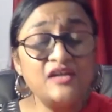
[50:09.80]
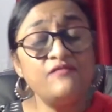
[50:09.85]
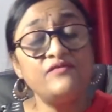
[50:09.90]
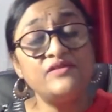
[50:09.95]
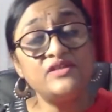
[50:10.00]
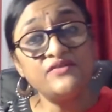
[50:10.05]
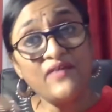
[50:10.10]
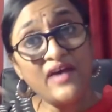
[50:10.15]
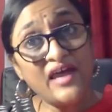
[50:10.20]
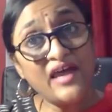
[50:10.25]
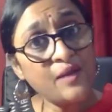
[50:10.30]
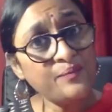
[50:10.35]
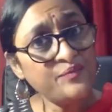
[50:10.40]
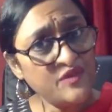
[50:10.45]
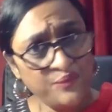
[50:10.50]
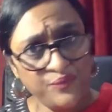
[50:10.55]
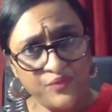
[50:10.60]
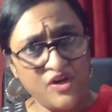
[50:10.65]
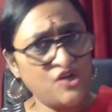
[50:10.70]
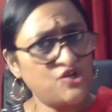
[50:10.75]
developed
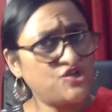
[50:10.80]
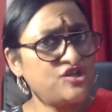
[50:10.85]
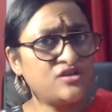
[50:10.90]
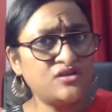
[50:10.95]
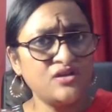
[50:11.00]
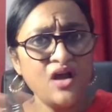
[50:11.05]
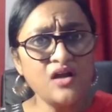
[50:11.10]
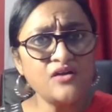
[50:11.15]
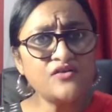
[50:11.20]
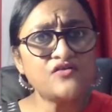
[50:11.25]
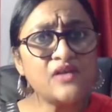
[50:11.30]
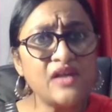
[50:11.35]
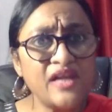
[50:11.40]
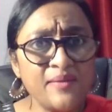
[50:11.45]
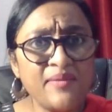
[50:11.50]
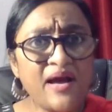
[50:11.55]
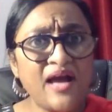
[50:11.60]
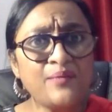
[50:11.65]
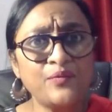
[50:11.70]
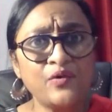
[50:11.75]
depression, not
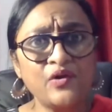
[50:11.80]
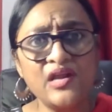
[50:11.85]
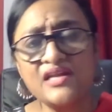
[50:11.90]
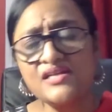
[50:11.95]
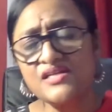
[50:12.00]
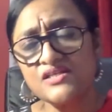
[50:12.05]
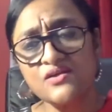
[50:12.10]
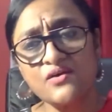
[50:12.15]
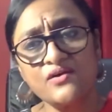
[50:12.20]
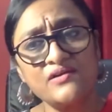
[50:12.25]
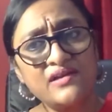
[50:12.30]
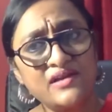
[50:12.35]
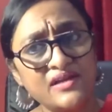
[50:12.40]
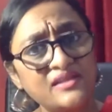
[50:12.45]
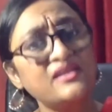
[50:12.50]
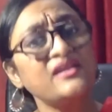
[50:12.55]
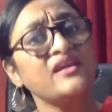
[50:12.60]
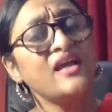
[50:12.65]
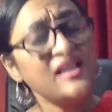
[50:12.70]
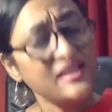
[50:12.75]
really bipolar disorder or
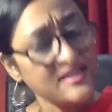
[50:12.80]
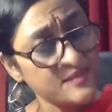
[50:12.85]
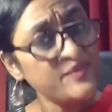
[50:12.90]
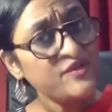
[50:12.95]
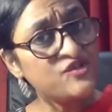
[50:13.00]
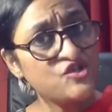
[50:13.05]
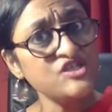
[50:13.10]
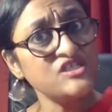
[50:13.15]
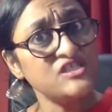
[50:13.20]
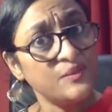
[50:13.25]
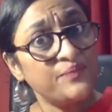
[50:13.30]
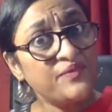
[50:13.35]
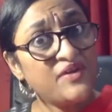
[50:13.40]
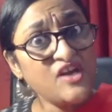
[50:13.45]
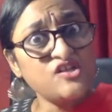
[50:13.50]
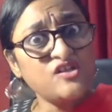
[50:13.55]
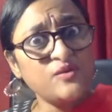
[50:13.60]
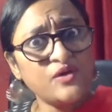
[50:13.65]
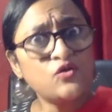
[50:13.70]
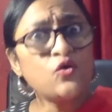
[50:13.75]
anything else, but just
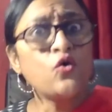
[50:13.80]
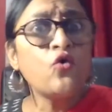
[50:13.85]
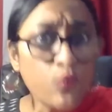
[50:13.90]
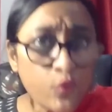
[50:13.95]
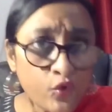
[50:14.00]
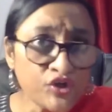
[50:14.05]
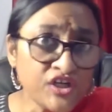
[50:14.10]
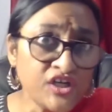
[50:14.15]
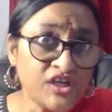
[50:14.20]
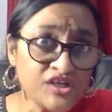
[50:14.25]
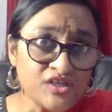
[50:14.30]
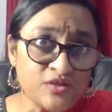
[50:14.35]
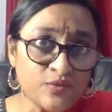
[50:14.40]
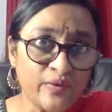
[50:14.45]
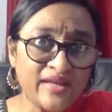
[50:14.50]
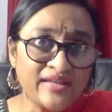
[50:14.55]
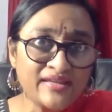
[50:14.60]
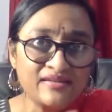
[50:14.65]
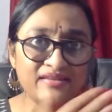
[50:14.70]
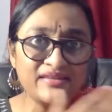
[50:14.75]
depression. But who wouldn't
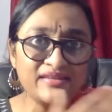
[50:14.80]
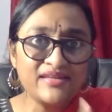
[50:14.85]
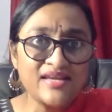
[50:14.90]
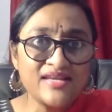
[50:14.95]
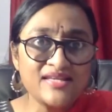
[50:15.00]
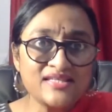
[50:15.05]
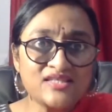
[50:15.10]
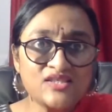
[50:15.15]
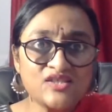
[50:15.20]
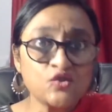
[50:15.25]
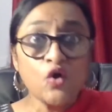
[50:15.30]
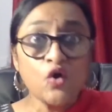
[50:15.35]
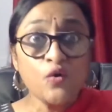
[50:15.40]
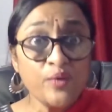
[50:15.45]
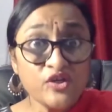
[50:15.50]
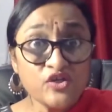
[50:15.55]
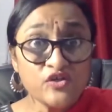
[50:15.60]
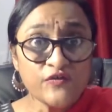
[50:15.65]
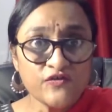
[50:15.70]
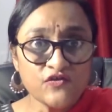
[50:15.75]
when there's so
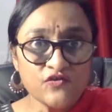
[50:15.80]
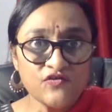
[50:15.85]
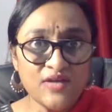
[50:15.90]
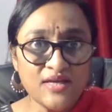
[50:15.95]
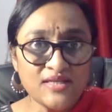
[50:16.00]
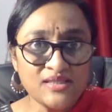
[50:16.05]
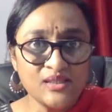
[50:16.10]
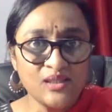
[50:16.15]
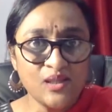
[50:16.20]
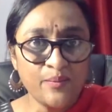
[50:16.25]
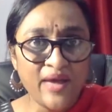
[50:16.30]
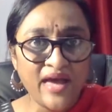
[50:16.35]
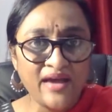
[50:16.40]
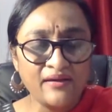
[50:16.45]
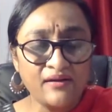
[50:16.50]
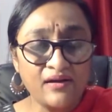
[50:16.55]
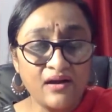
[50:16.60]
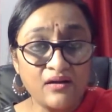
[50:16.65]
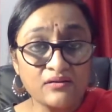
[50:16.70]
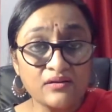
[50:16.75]
much of stress in the
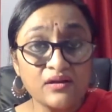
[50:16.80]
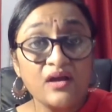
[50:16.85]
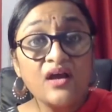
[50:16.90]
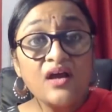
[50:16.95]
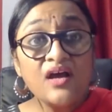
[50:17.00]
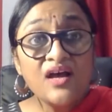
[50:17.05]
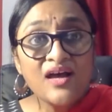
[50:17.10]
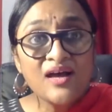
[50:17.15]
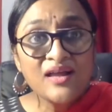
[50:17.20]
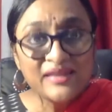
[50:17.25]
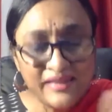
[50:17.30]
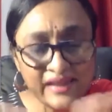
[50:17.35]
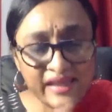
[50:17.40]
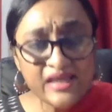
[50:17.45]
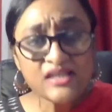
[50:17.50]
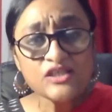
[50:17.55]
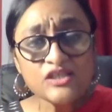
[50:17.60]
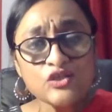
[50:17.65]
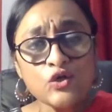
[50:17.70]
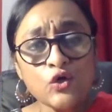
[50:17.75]
background?
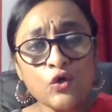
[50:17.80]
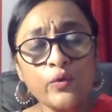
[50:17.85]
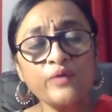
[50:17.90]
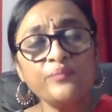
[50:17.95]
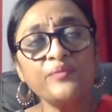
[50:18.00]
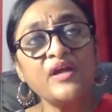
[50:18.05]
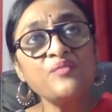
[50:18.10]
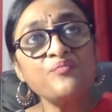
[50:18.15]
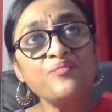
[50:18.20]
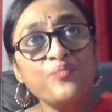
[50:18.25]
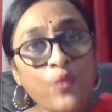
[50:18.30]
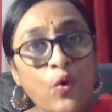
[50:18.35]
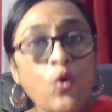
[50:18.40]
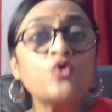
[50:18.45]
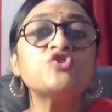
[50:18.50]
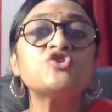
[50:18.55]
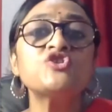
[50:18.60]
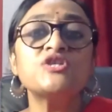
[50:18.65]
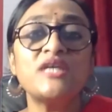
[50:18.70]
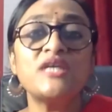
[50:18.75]
These two women
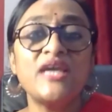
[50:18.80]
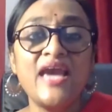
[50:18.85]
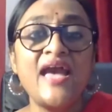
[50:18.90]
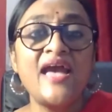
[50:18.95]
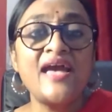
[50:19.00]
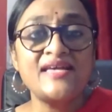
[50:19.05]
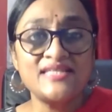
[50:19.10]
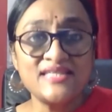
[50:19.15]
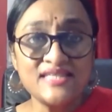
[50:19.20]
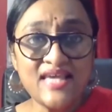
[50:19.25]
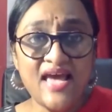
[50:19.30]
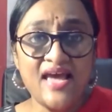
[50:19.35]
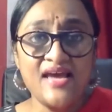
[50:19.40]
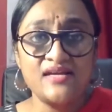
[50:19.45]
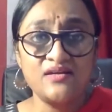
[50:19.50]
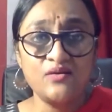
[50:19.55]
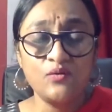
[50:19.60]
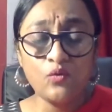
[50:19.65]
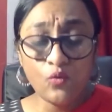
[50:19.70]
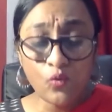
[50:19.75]
post-care
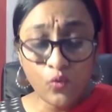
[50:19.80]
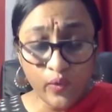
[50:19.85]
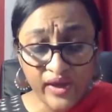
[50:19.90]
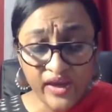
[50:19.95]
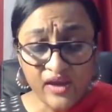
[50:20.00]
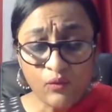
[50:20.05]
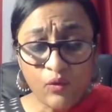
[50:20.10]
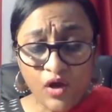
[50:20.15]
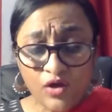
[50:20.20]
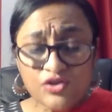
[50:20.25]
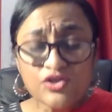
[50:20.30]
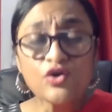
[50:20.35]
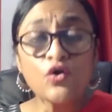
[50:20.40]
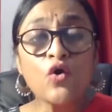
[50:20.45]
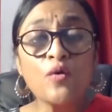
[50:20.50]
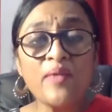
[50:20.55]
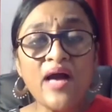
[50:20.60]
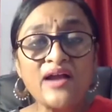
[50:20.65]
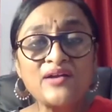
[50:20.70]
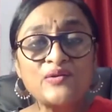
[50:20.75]
said, we want to
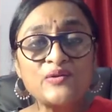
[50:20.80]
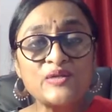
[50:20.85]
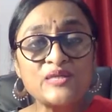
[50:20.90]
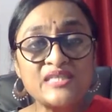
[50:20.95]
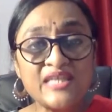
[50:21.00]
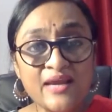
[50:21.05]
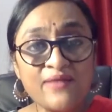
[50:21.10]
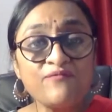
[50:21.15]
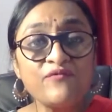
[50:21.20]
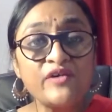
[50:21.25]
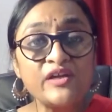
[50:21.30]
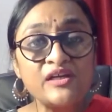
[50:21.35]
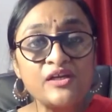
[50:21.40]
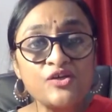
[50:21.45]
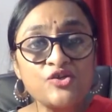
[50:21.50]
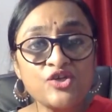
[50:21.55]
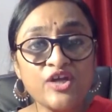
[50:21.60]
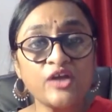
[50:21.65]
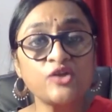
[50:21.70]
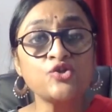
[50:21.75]
go back to the same
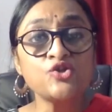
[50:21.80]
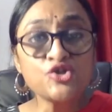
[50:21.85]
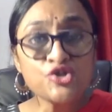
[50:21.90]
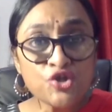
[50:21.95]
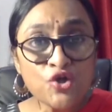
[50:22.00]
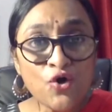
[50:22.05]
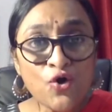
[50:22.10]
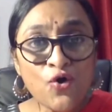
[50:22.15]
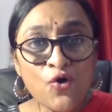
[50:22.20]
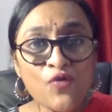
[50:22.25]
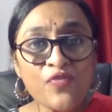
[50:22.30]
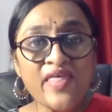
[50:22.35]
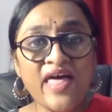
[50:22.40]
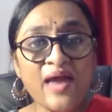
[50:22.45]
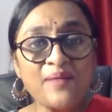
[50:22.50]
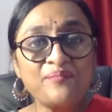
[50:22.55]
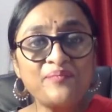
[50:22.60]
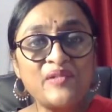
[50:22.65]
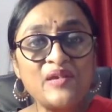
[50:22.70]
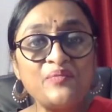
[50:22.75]
village and show
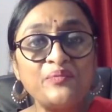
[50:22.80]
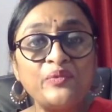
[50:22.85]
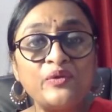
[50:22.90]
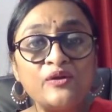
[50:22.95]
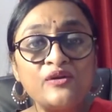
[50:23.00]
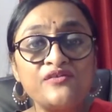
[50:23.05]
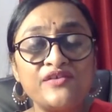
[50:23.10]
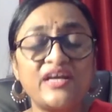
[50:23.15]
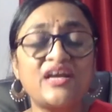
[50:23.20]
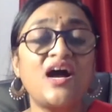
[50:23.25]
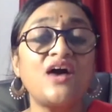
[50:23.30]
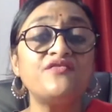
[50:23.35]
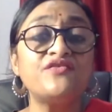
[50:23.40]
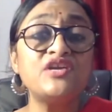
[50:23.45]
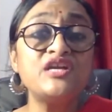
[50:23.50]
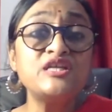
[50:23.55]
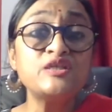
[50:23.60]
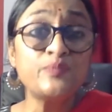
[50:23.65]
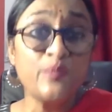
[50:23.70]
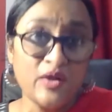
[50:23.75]
that
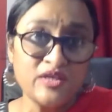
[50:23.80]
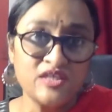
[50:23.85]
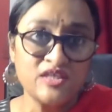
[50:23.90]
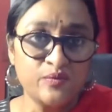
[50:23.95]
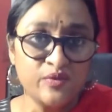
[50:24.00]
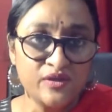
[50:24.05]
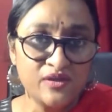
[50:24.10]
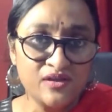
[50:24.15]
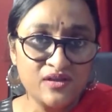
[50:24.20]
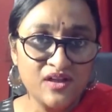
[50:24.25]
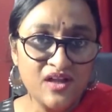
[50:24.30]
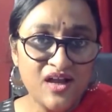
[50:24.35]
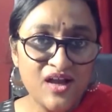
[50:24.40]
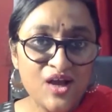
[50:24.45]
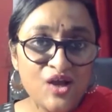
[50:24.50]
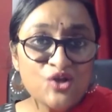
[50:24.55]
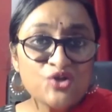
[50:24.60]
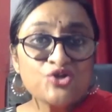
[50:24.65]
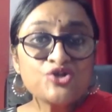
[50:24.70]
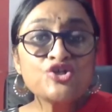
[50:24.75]
recovery is possible.
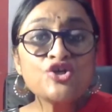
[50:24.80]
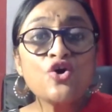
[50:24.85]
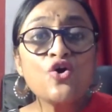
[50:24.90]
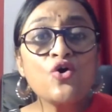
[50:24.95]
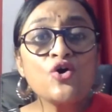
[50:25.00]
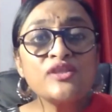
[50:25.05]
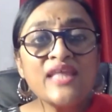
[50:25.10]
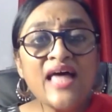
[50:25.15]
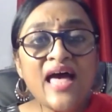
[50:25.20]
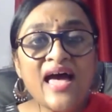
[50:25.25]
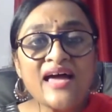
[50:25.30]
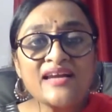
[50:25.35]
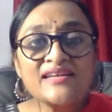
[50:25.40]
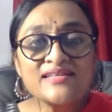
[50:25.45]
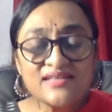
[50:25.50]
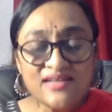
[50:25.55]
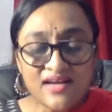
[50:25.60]
Show that